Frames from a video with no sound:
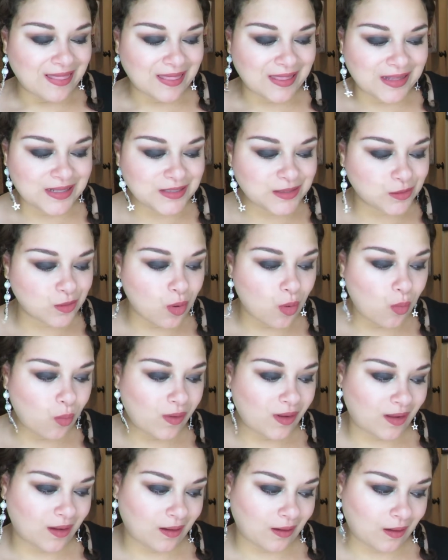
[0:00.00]
let's
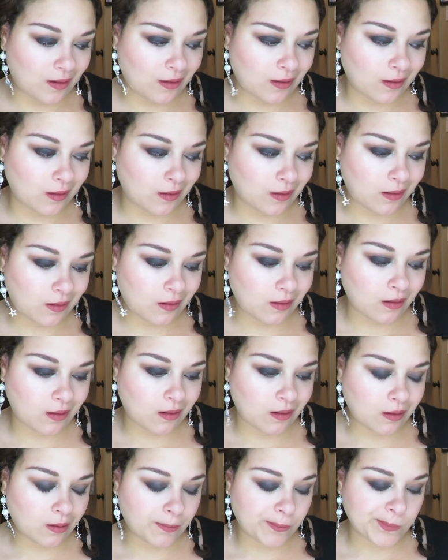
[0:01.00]
go in
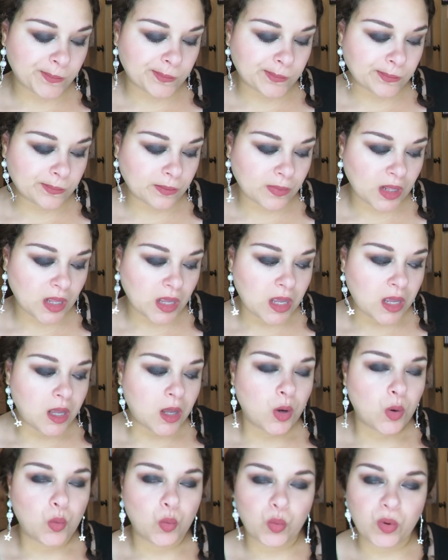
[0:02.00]

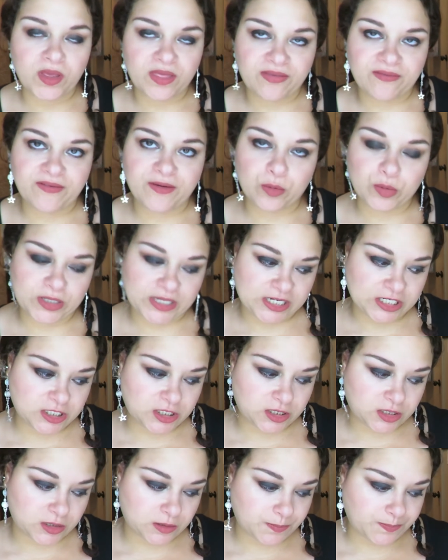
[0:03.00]
with
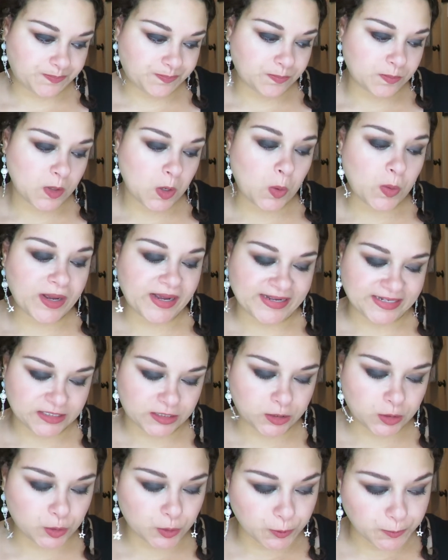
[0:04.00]
foundation. Okay,
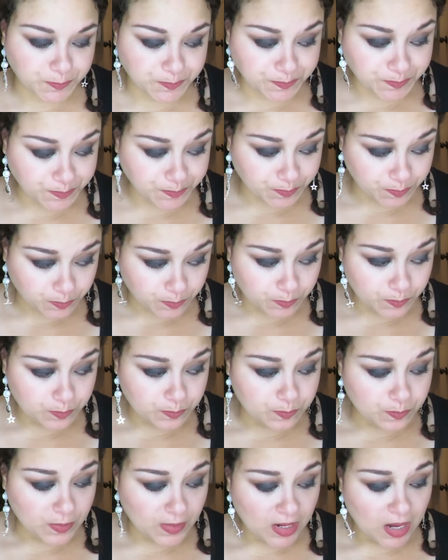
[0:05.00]
so
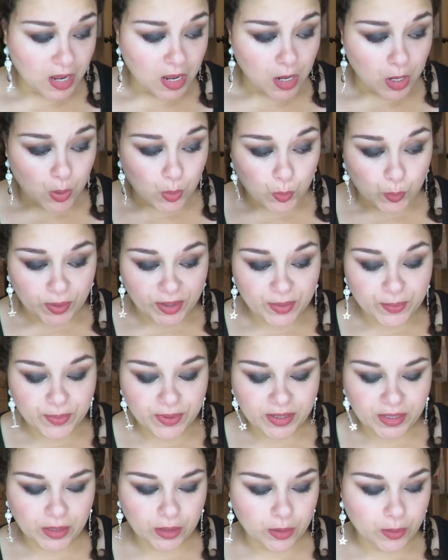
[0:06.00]
we
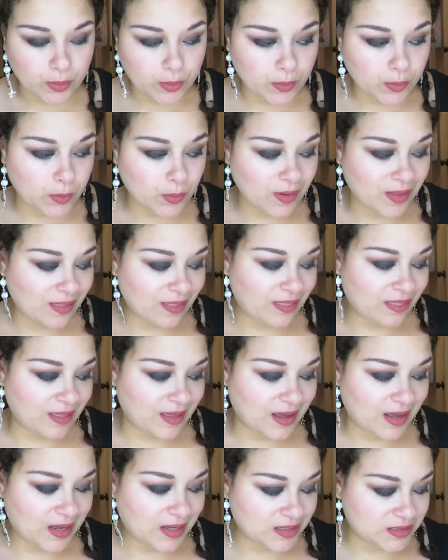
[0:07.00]
already know
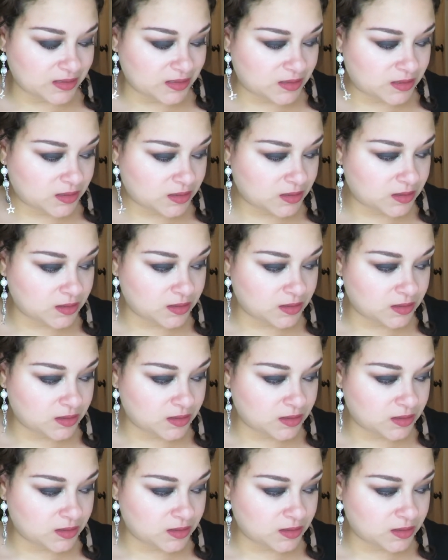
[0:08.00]
that